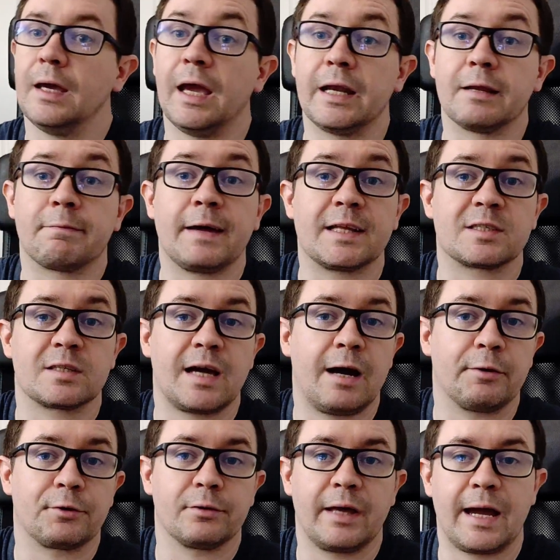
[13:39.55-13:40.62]
and if that's
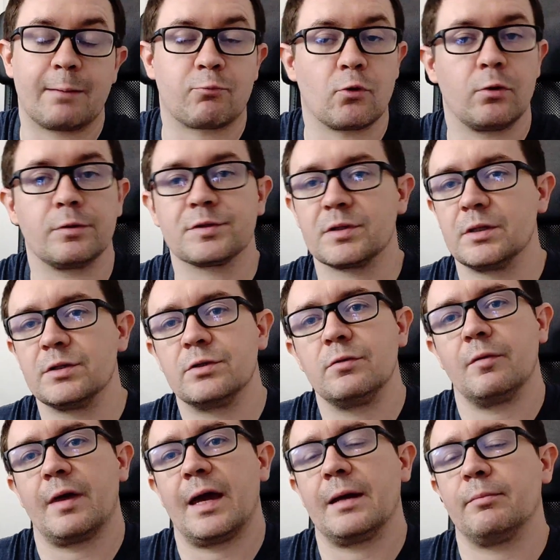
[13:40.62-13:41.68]
how your lab rolls then
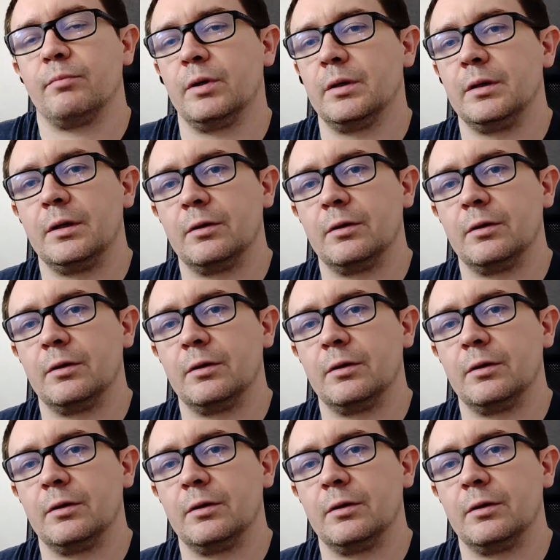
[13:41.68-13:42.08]
do that but